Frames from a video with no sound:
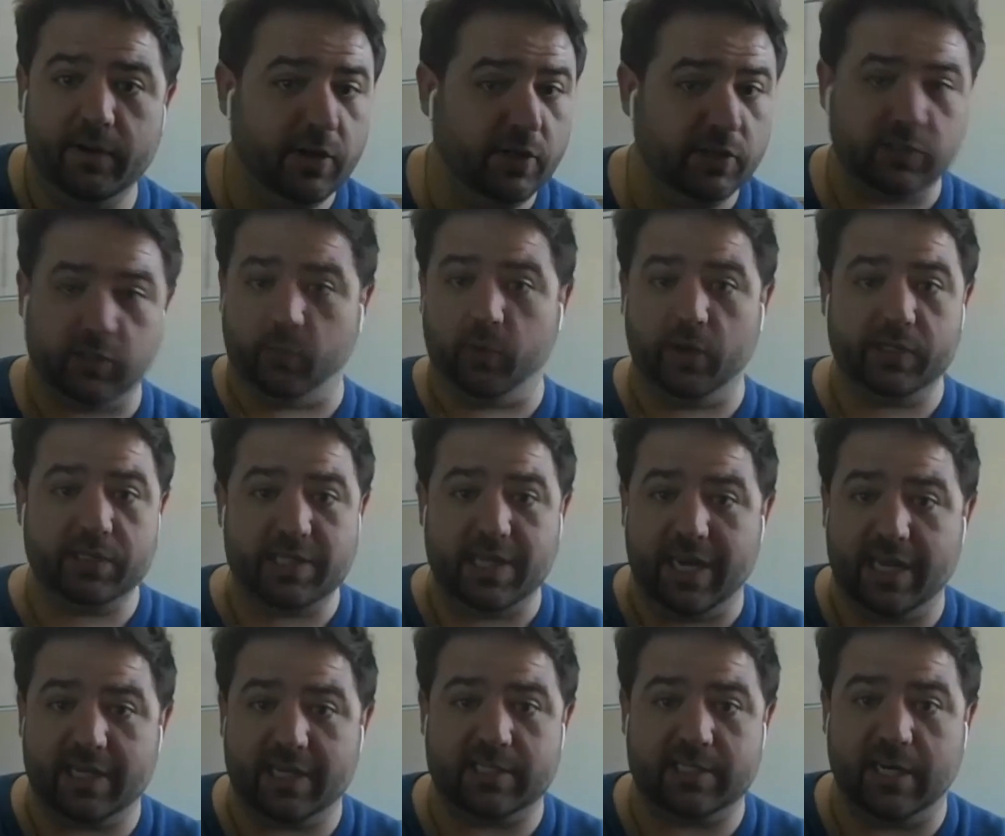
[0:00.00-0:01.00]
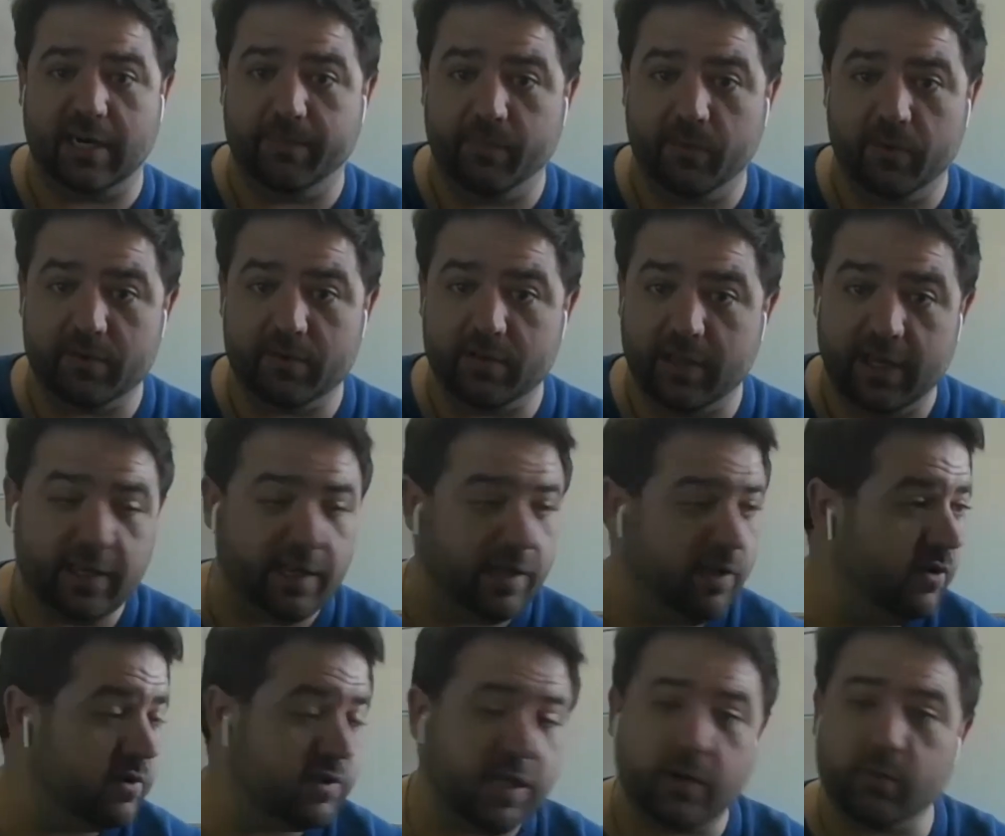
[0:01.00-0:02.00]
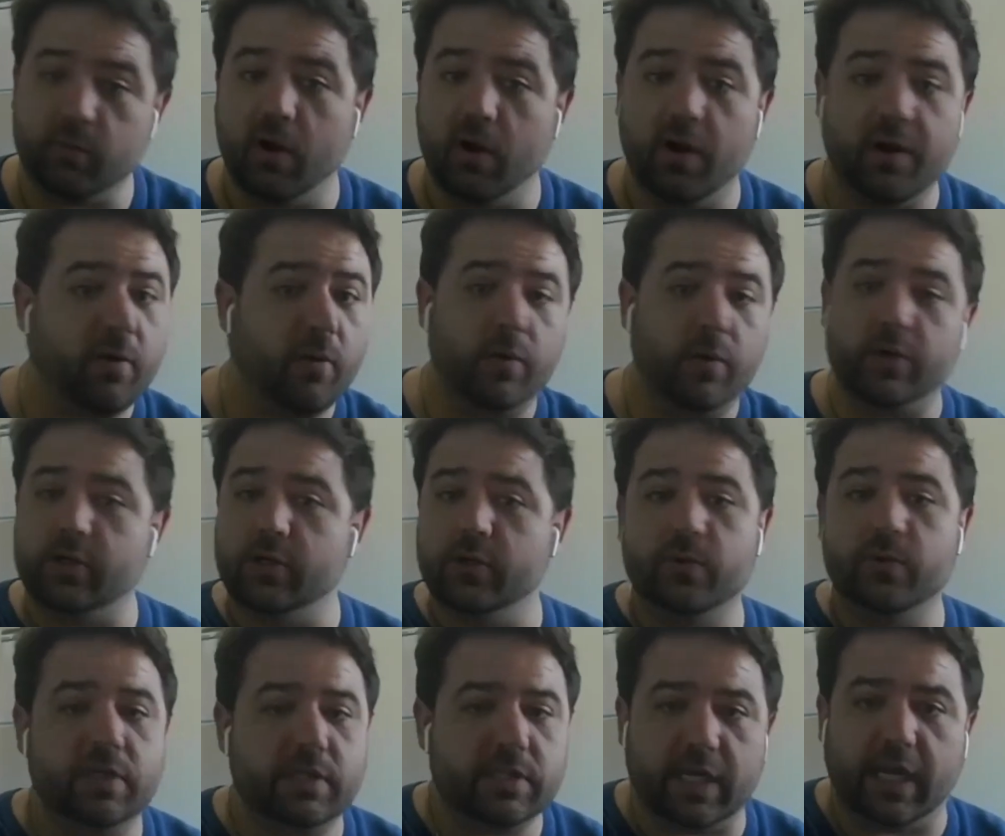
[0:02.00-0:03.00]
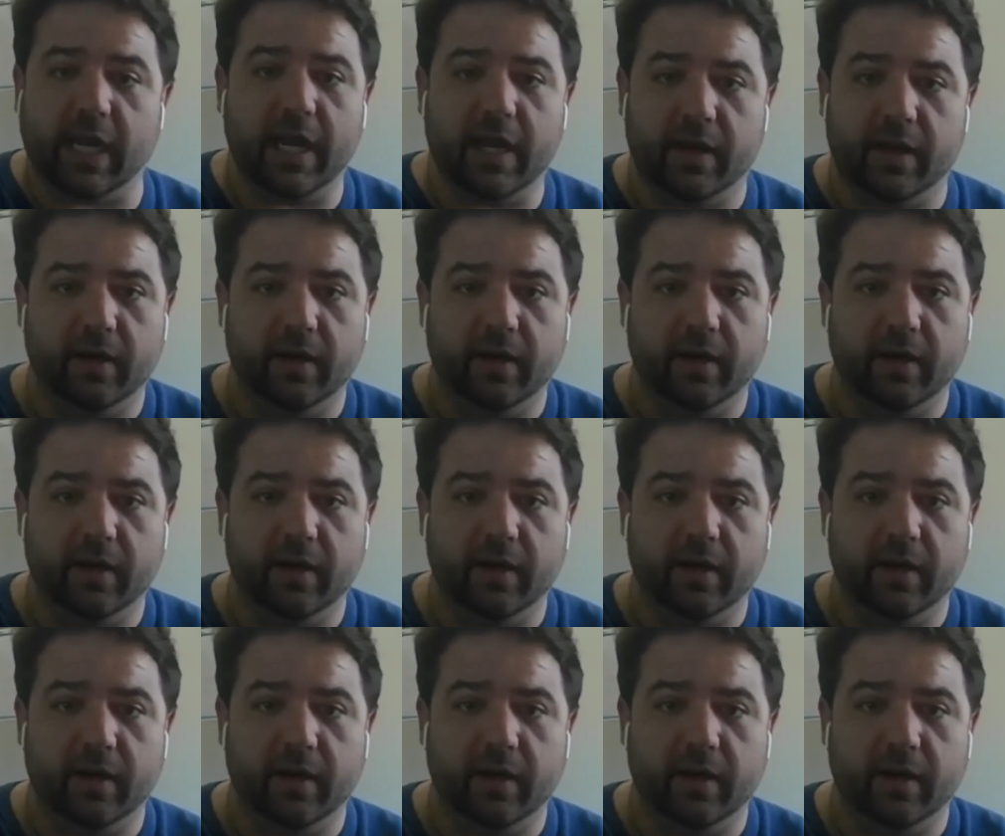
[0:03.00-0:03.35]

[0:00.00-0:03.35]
So what does the next step look like? It looks like we're all going to do this again.